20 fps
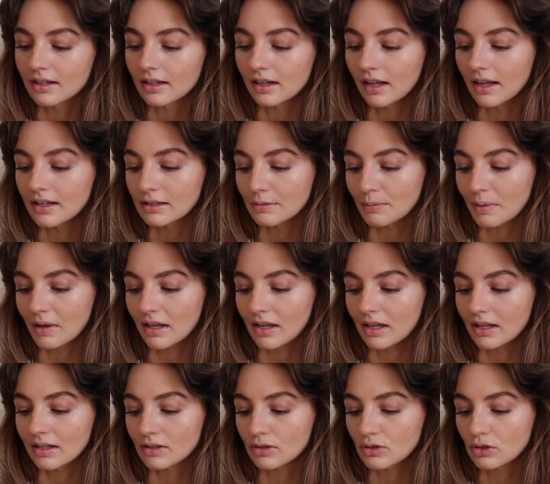lines
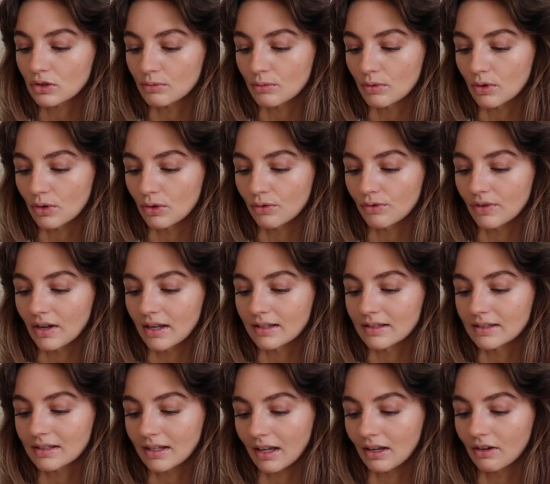appear smoothed
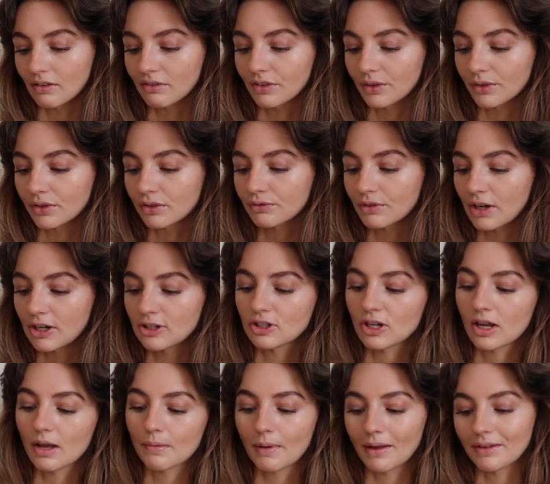and skin feels
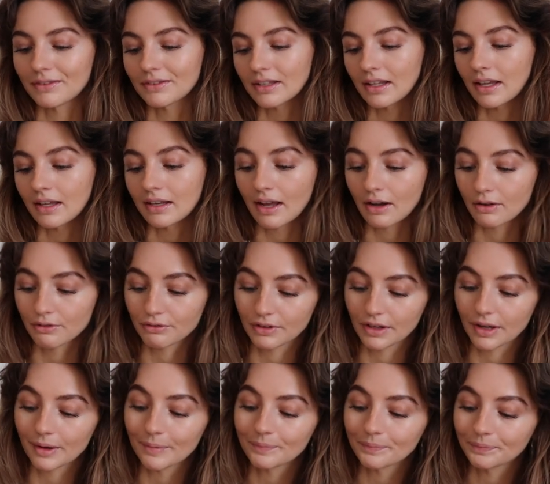fresher bouncier and
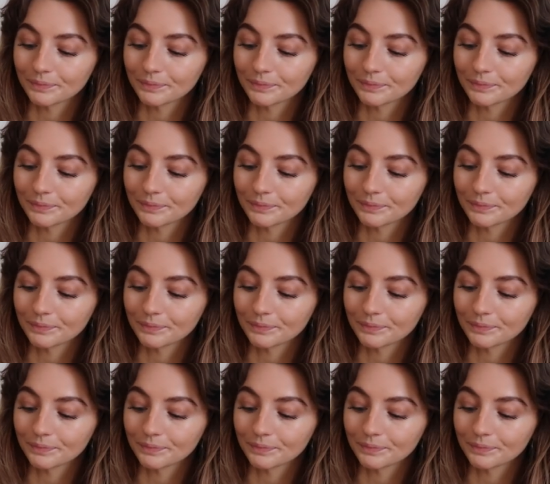healthier